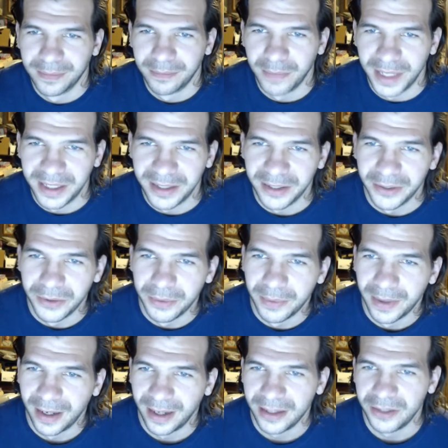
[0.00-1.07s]
me too.
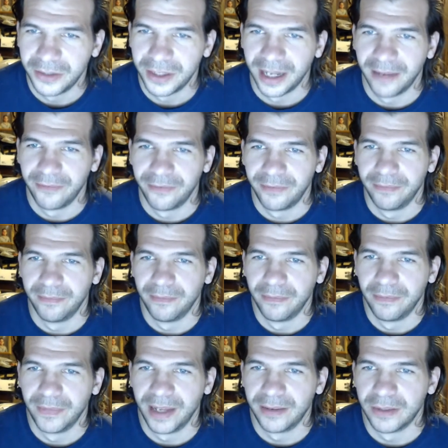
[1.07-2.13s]
I used to have,
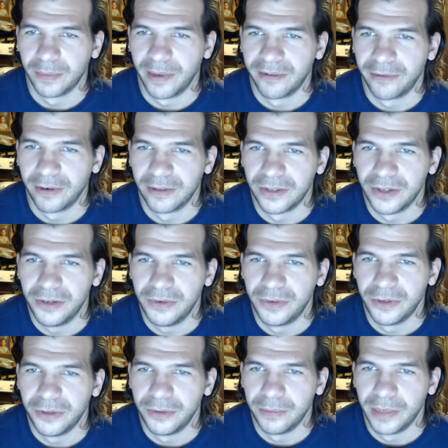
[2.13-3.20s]
that was my first
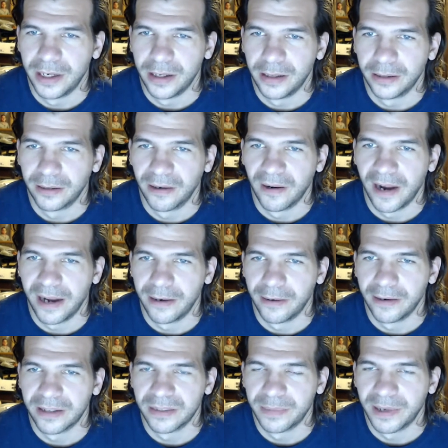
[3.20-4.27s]
YouTube creator
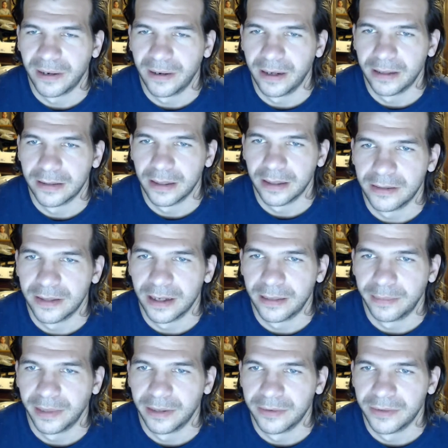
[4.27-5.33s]
experience. to
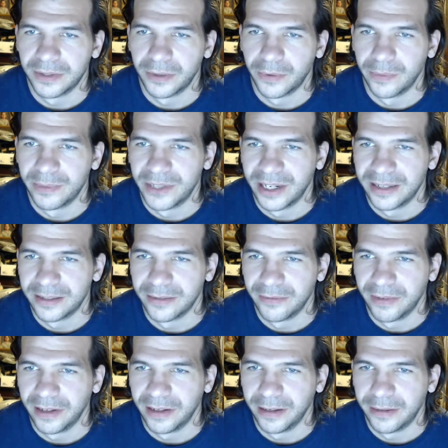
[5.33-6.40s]
upload storm chasing
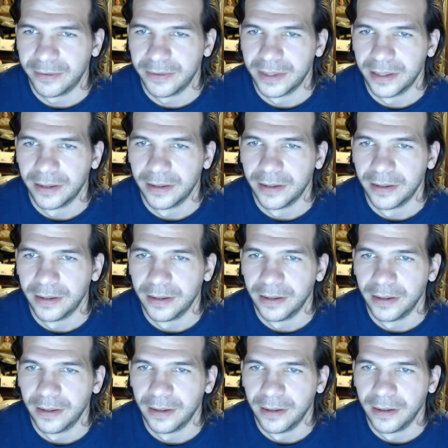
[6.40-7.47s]
videos,
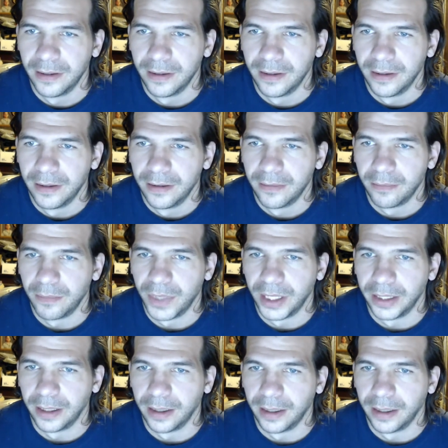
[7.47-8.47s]
but